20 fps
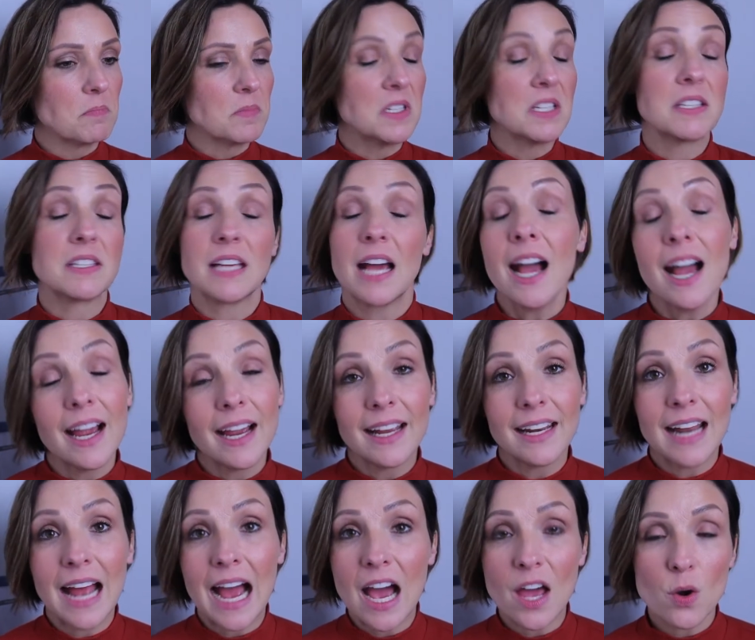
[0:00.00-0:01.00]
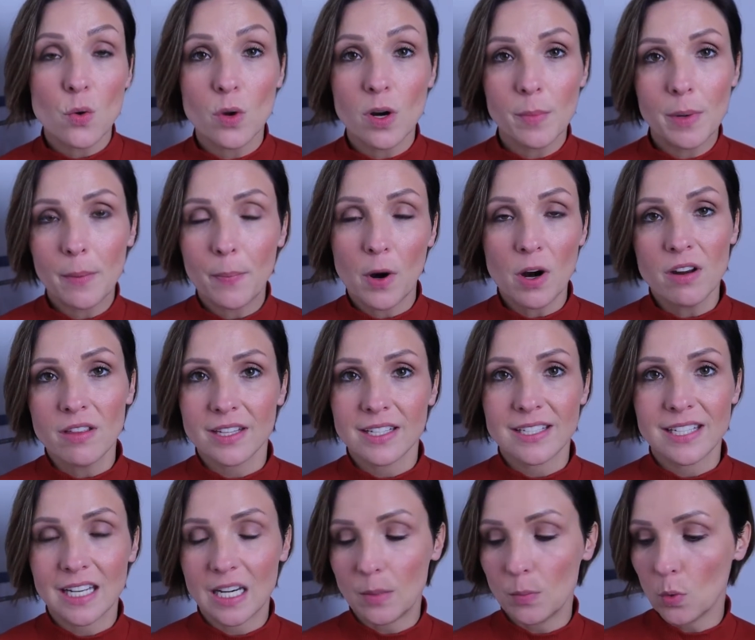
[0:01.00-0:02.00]
decide I don't want to be a part of
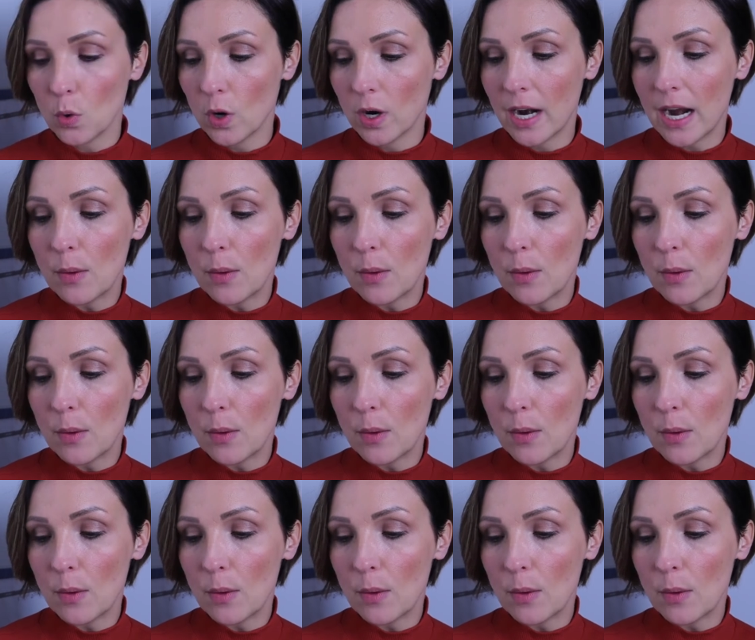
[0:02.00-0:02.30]
this anymore.